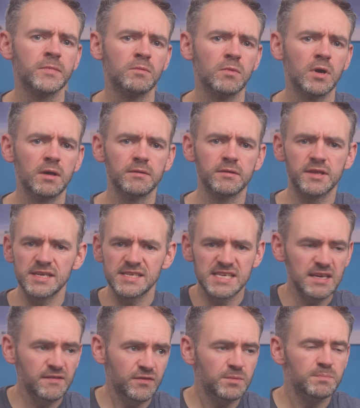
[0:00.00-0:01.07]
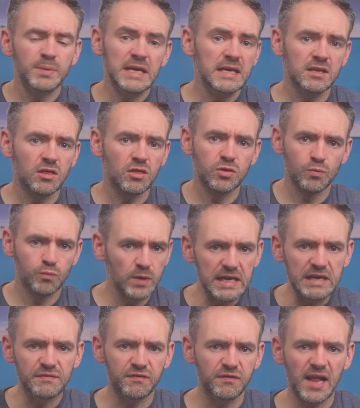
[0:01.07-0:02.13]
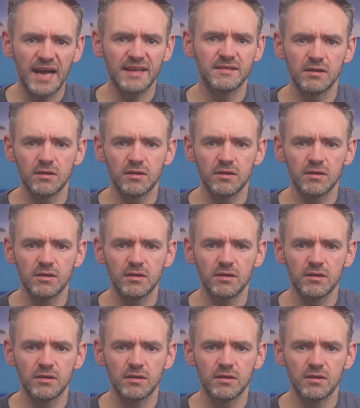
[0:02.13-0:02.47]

Well, there's even been 3 flat